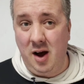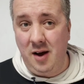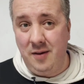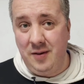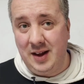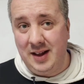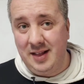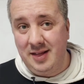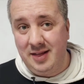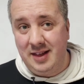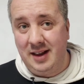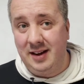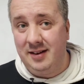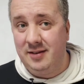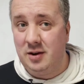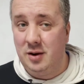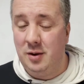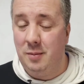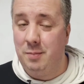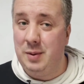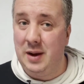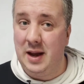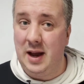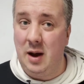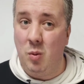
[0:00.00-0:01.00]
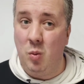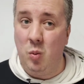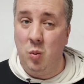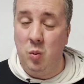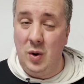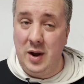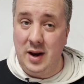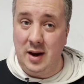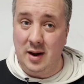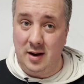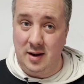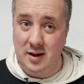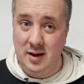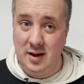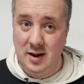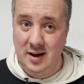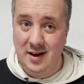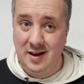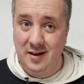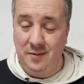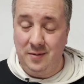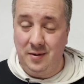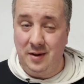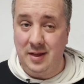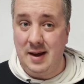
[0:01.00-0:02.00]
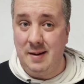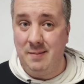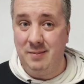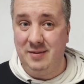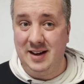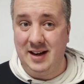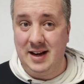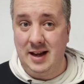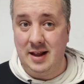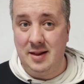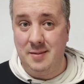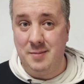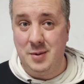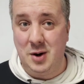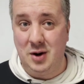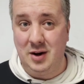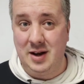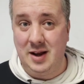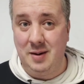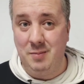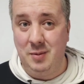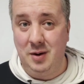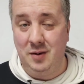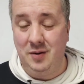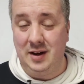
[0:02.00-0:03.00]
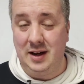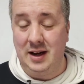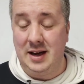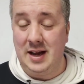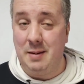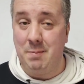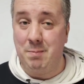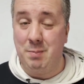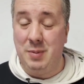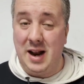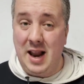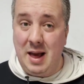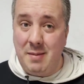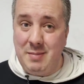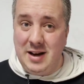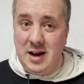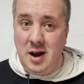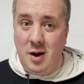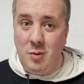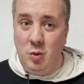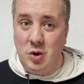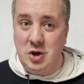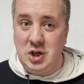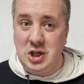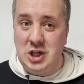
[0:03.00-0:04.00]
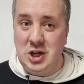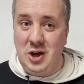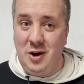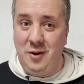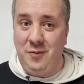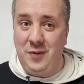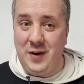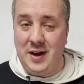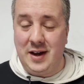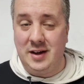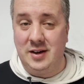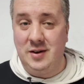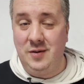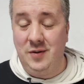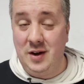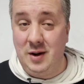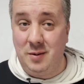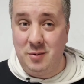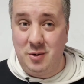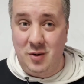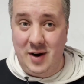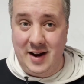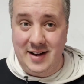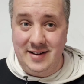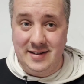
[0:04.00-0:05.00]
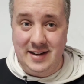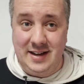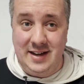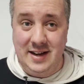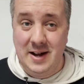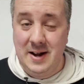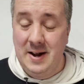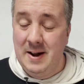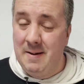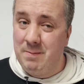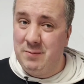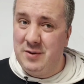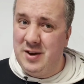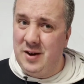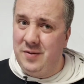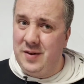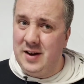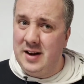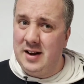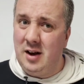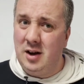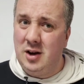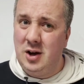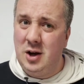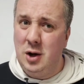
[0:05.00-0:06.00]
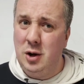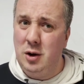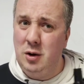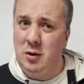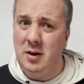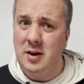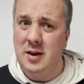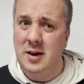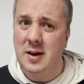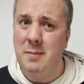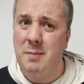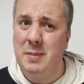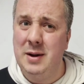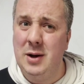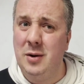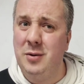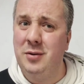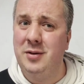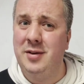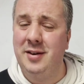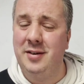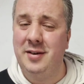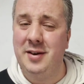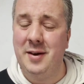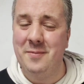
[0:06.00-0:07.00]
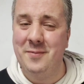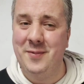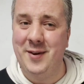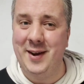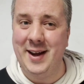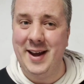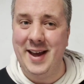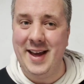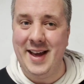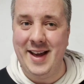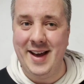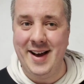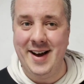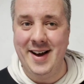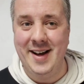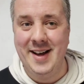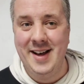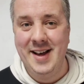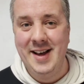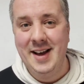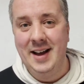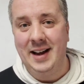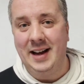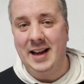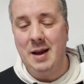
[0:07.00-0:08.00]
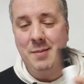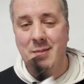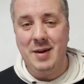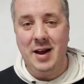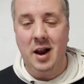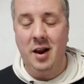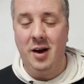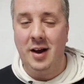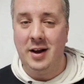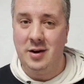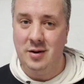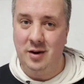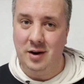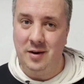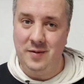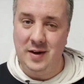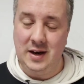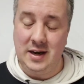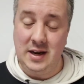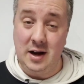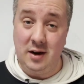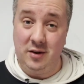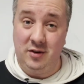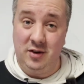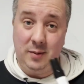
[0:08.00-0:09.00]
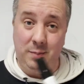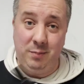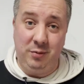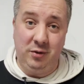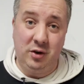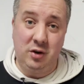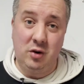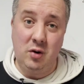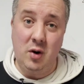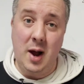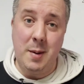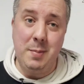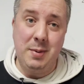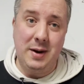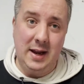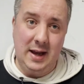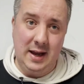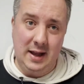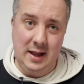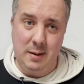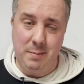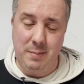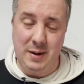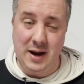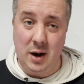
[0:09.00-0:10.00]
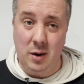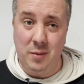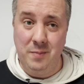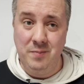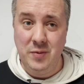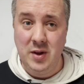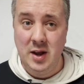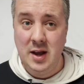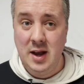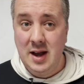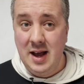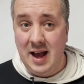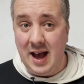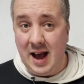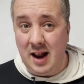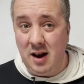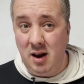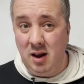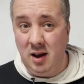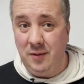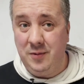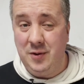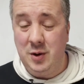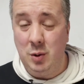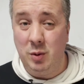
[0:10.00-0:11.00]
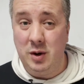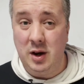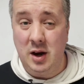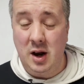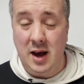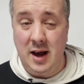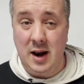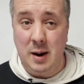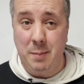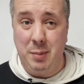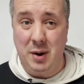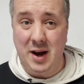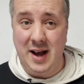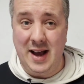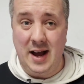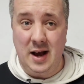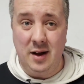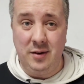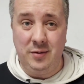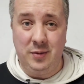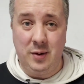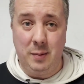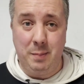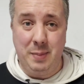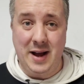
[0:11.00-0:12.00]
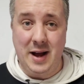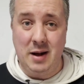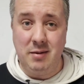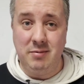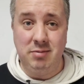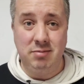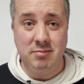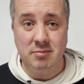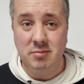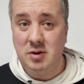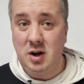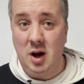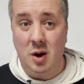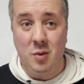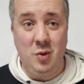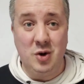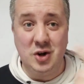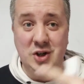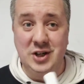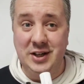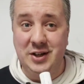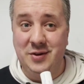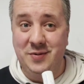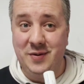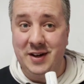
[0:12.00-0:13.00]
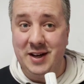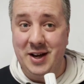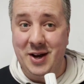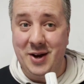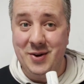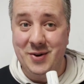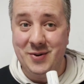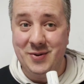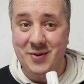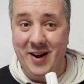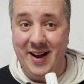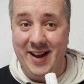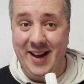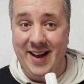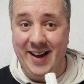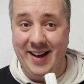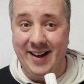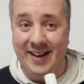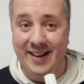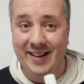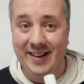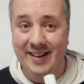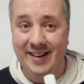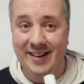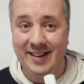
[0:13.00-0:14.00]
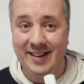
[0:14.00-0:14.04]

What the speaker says: I think this could be a winner for them to get the market moving again. But let me know, what do you think? Do you think I'm crazy? Do you think I could be onto something here? Give me a like on the video, subscribe and hit the bell. And look, if you want to know how to buy a house for £1, go and watch this video right here.